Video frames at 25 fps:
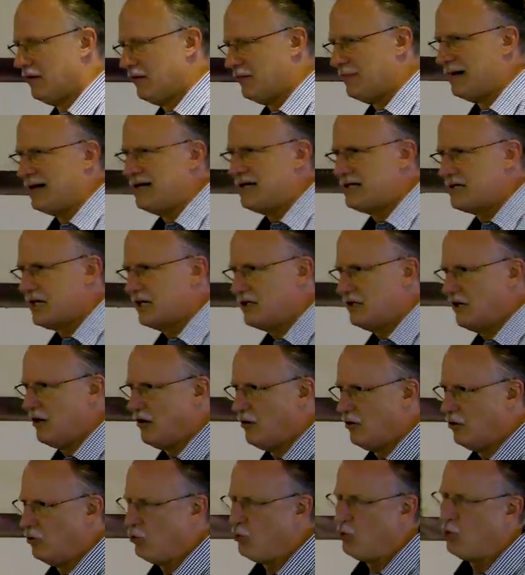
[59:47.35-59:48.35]
But he said, you
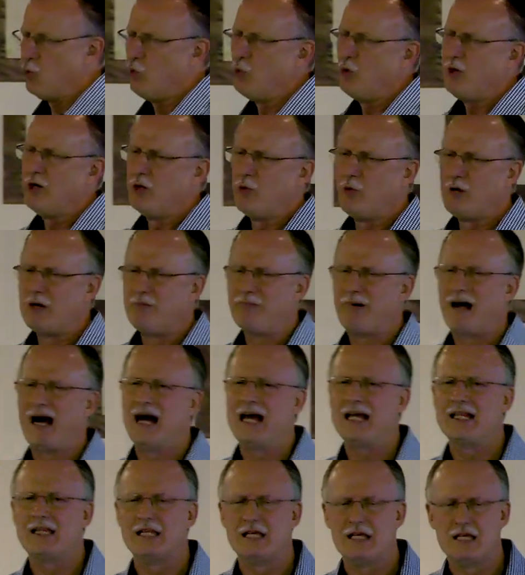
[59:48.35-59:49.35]
know, we, we
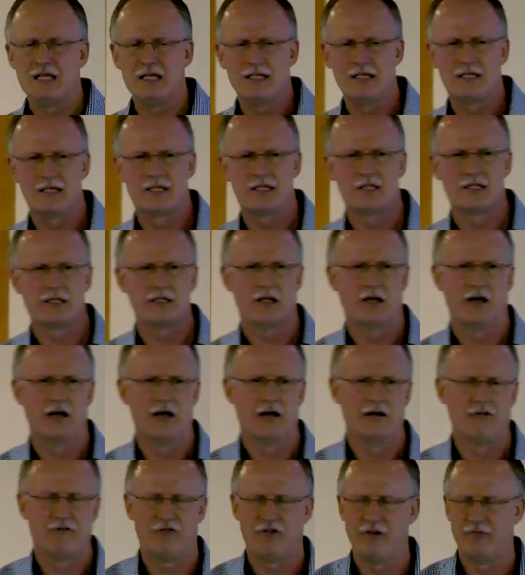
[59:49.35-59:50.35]
buy these
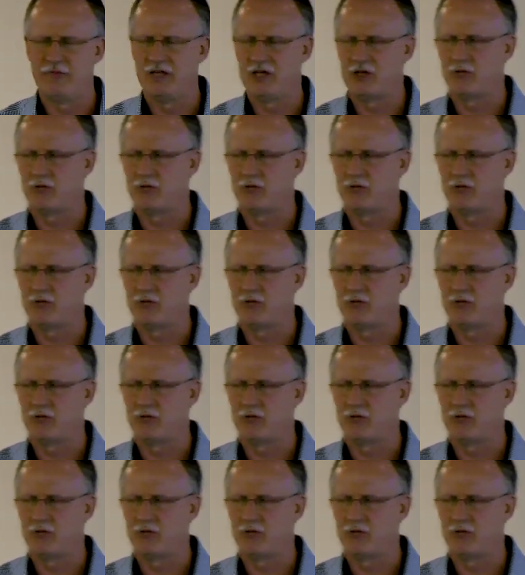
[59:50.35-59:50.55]
uh, from